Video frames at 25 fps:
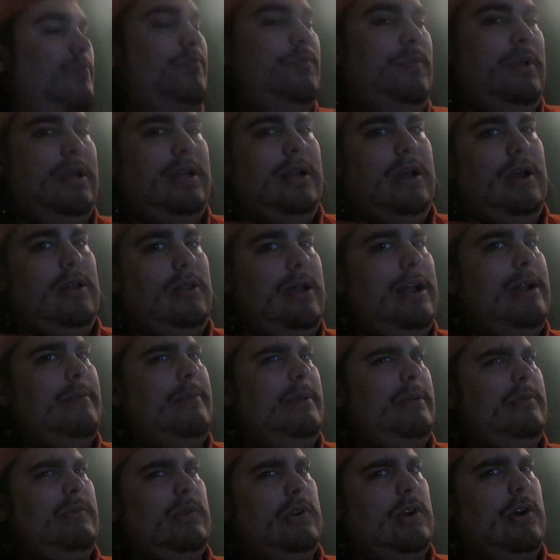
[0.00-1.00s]
you know, a lot of
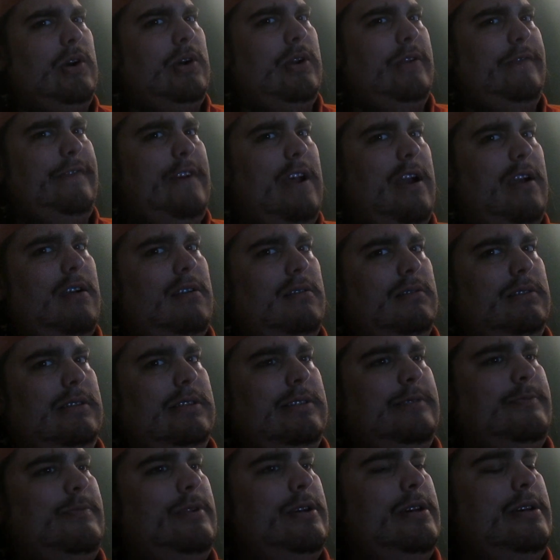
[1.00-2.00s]
people go to
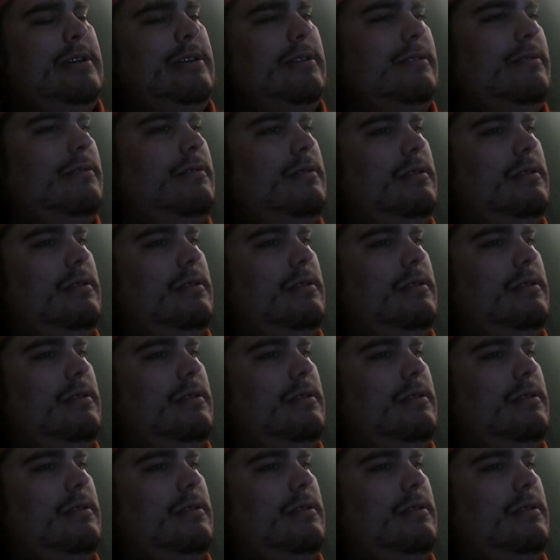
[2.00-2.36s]
Firelands, but.